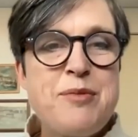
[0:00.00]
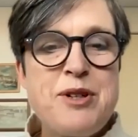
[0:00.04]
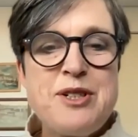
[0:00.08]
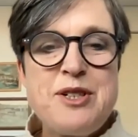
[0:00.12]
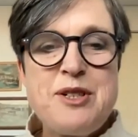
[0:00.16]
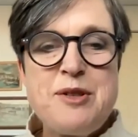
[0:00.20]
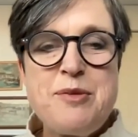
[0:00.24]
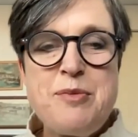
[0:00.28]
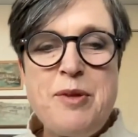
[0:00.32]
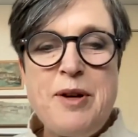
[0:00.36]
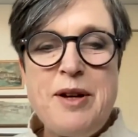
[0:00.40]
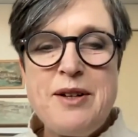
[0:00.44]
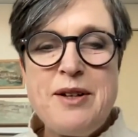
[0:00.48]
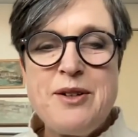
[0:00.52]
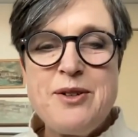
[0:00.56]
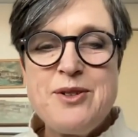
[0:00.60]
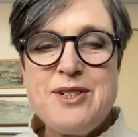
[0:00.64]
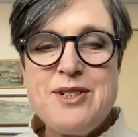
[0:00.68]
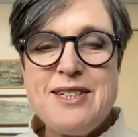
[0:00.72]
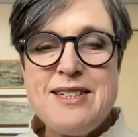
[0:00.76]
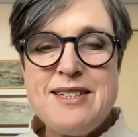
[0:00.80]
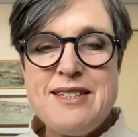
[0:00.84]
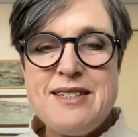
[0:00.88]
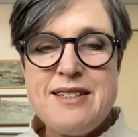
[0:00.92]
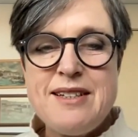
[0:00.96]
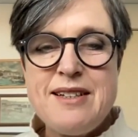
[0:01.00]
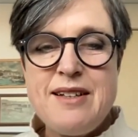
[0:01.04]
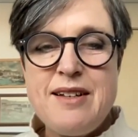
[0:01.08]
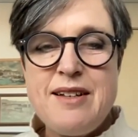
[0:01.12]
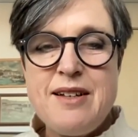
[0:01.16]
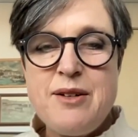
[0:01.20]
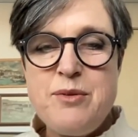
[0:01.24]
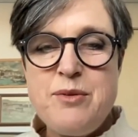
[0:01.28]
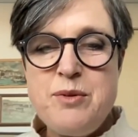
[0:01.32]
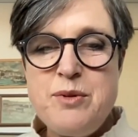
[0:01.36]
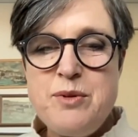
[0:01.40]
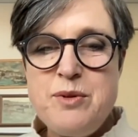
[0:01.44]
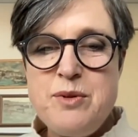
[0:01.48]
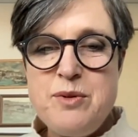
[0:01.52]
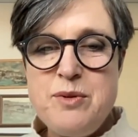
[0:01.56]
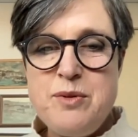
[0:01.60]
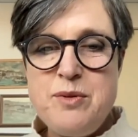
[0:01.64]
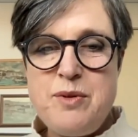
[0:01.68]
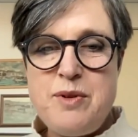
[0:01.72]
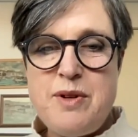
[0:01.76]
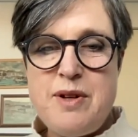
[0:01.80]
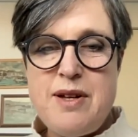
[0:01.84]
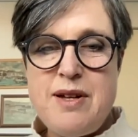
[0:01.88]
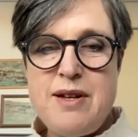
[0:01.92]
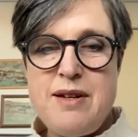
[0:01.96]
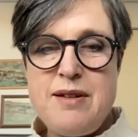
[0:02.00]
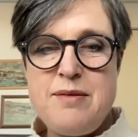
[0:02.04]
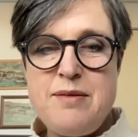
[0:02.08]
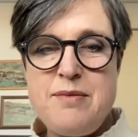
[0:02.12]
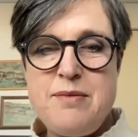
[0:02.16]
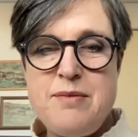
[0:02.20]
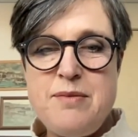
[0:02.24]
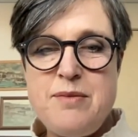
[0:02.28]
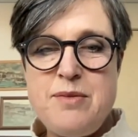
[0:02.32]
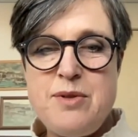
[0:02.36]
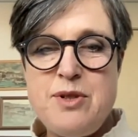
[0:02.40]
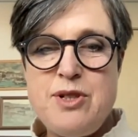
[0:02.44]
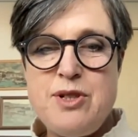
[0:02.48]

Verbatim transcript: so much, Panos. I will um,